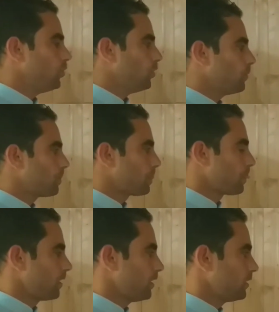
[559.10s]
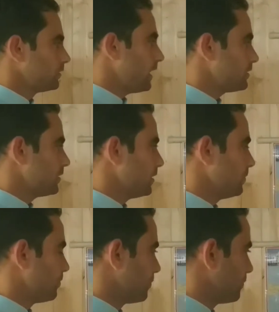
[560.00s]
know
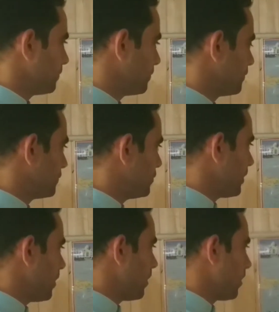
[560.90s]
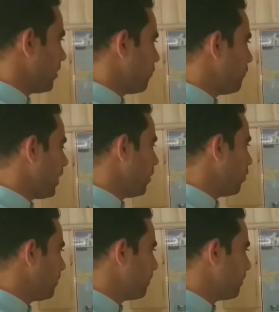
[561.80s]
that there are 5